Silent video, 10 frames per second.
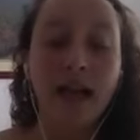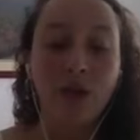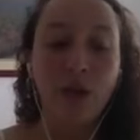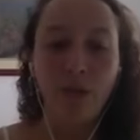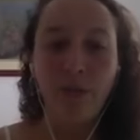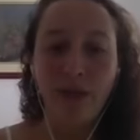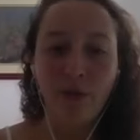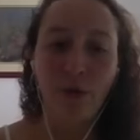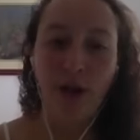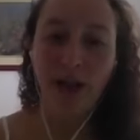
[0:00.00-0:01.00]
don't be
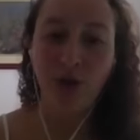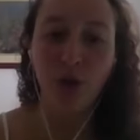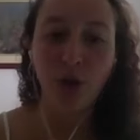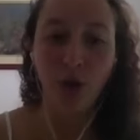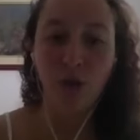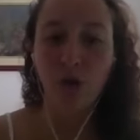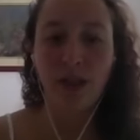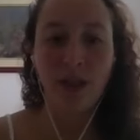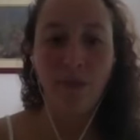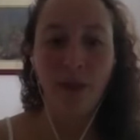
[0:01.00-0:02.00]
afraid to talk to
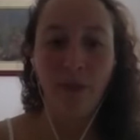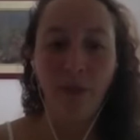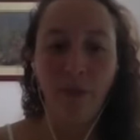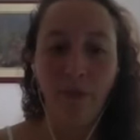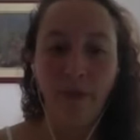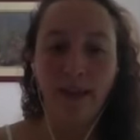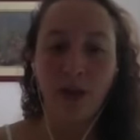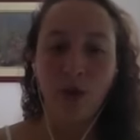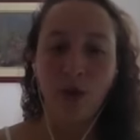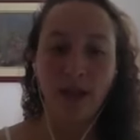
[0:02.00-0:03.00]
these people,
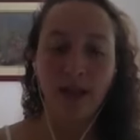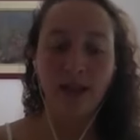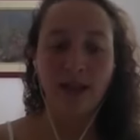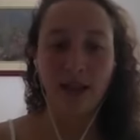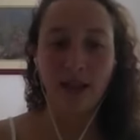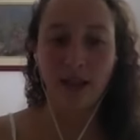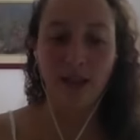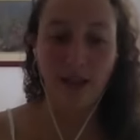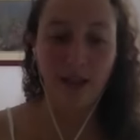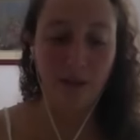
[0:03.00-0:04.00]
to these,
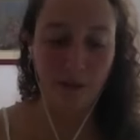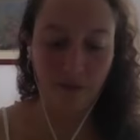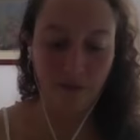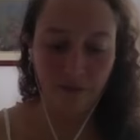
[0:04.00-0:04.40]
um,